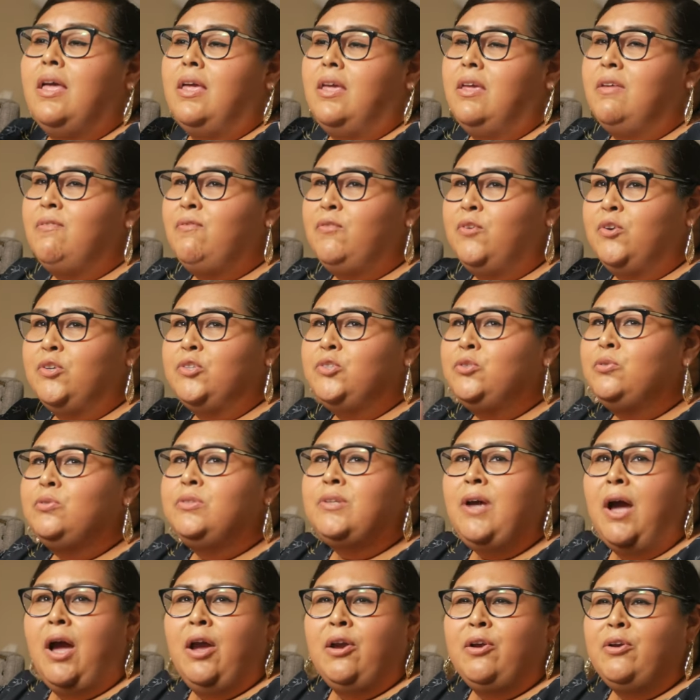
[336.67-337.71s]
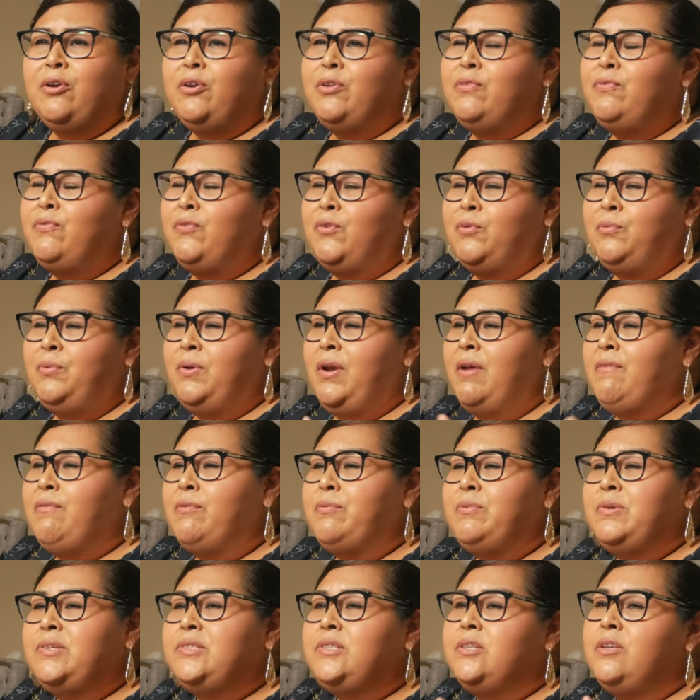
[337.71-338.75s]
If you're too tired for whatever
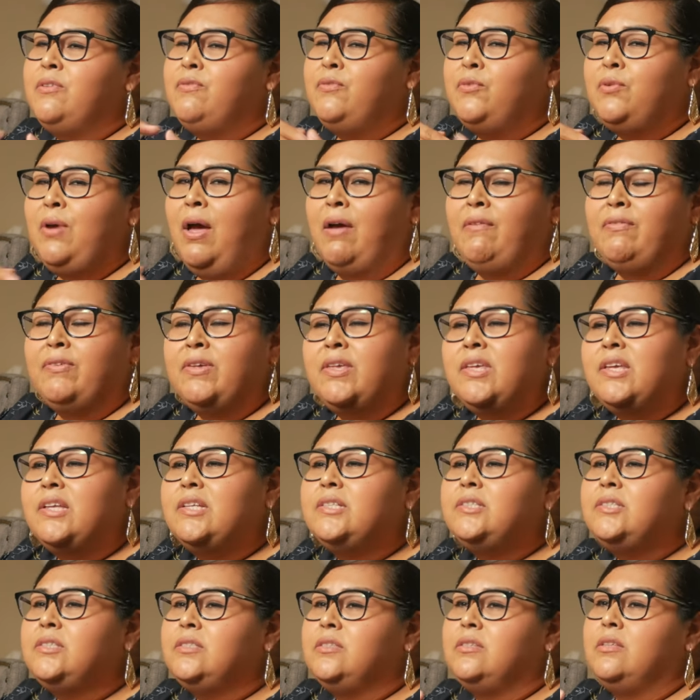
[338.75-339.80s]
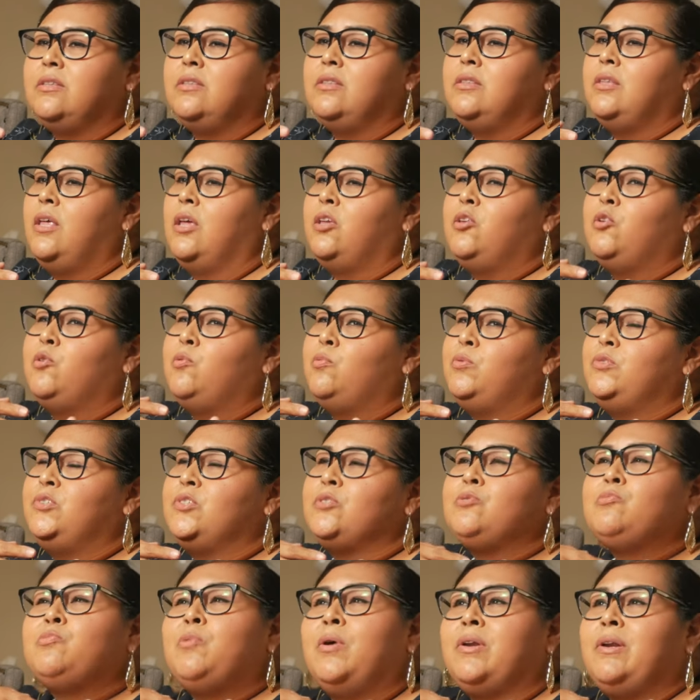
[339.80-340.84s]
reason, if you have kids and you
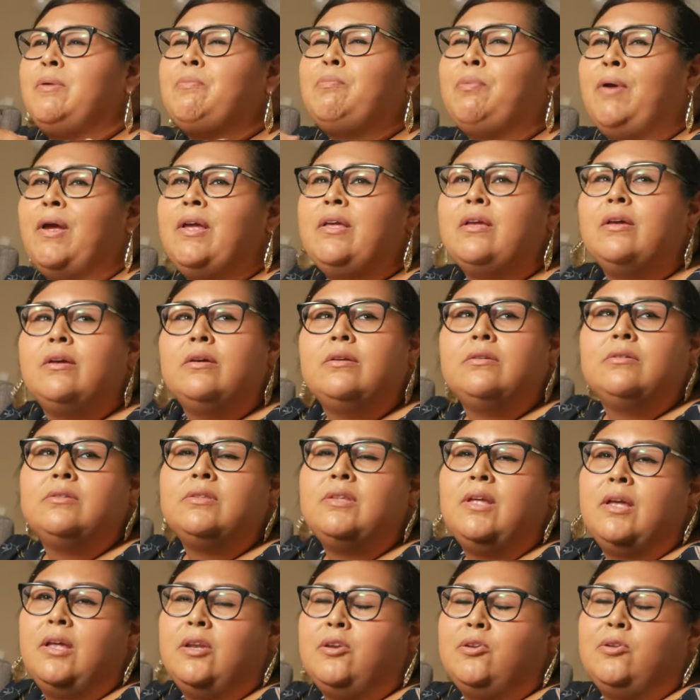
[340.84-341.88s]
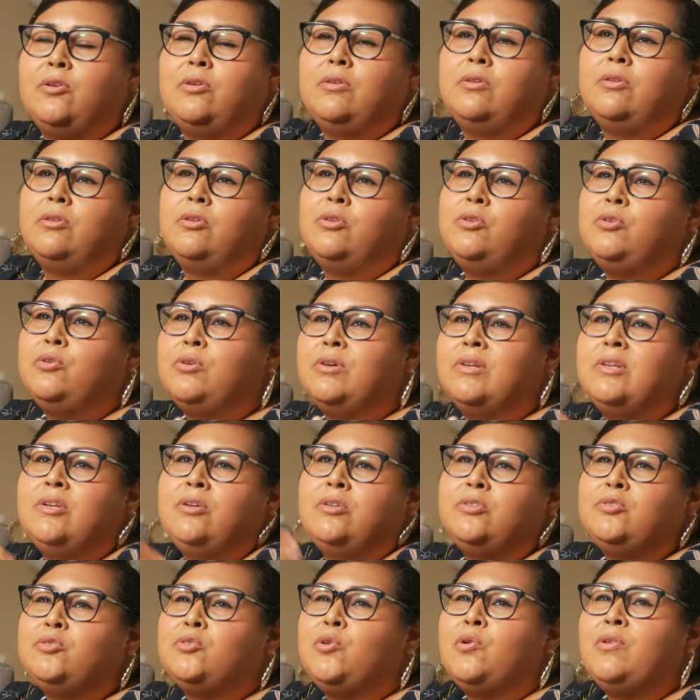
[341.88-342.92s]
just want to break, then you can
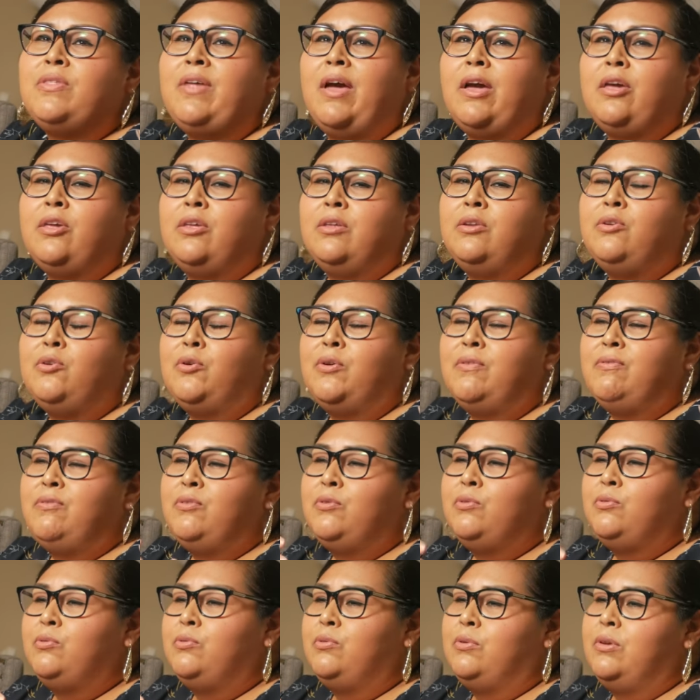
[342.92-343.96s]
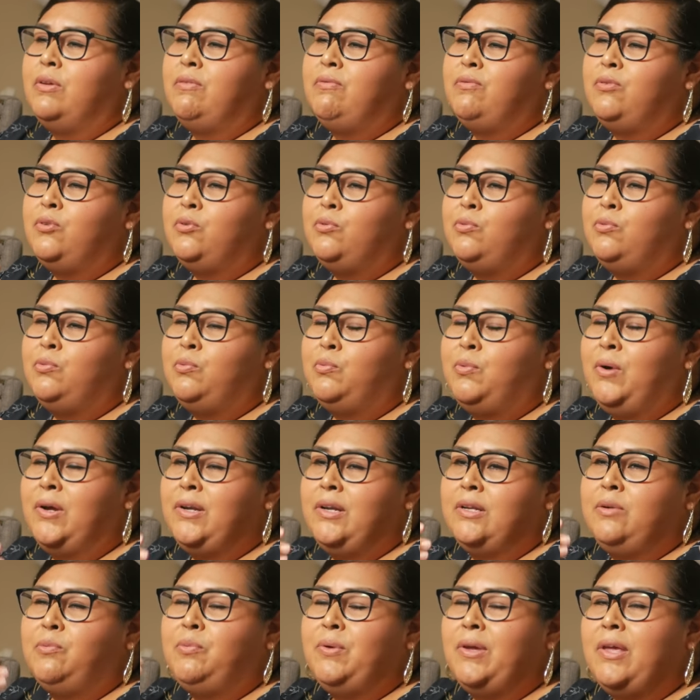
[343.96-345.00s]
control that. You know, if you if you
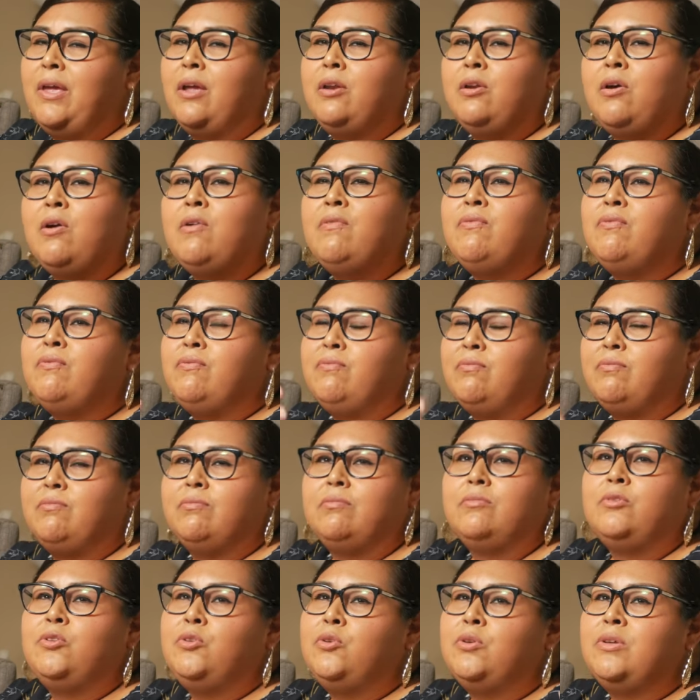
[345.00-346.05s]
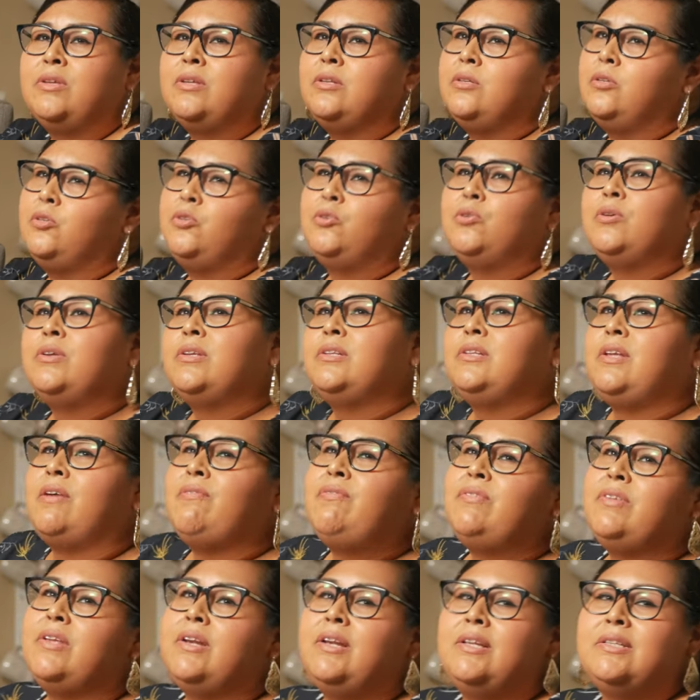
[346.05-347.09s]
want a weekend off, you can you can
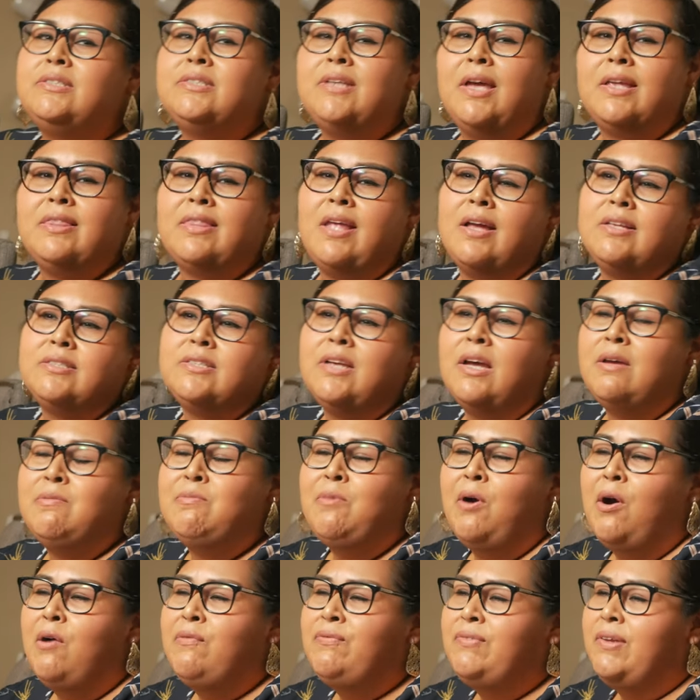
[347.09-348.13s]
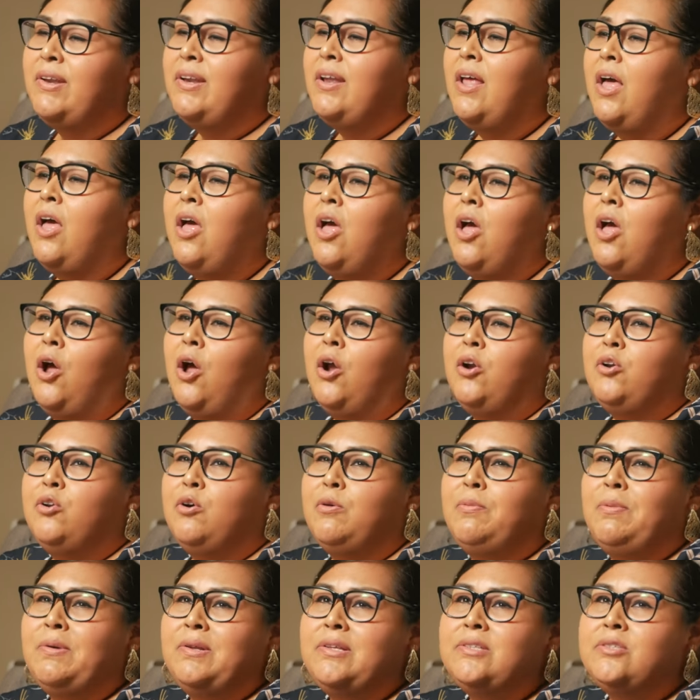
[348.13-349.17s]
definitely take that time off, and
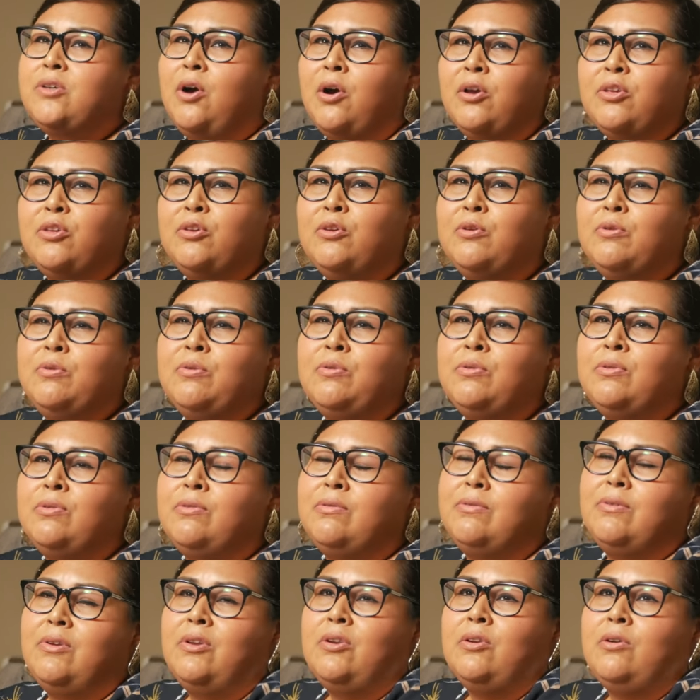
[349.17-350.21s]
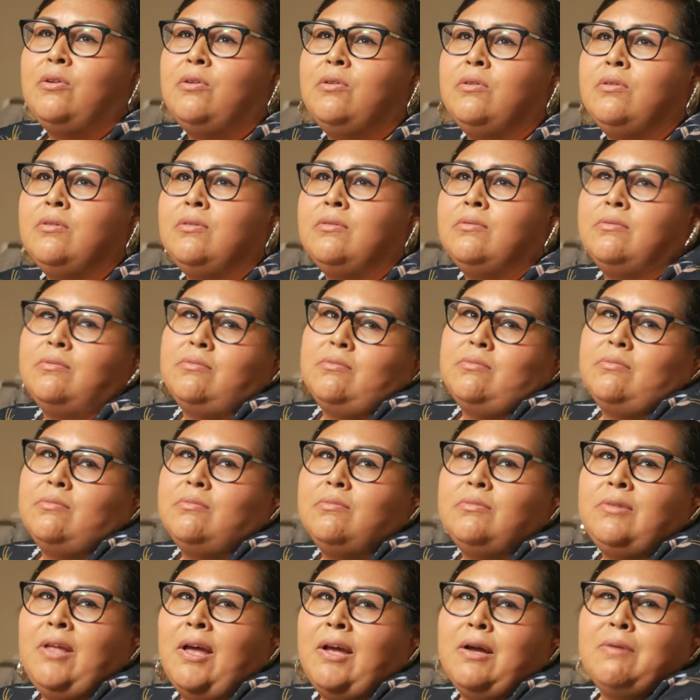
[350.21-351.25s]
nobody's on you, you know,
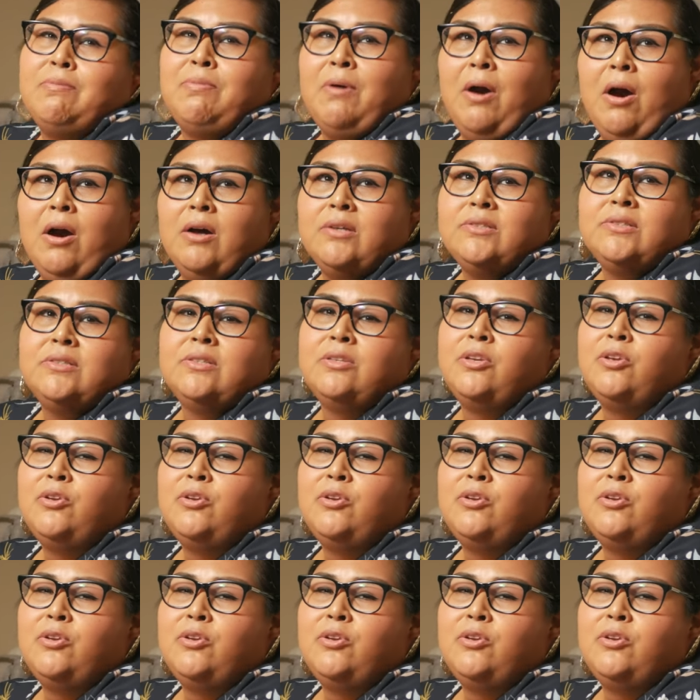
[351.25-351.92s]
like a boss.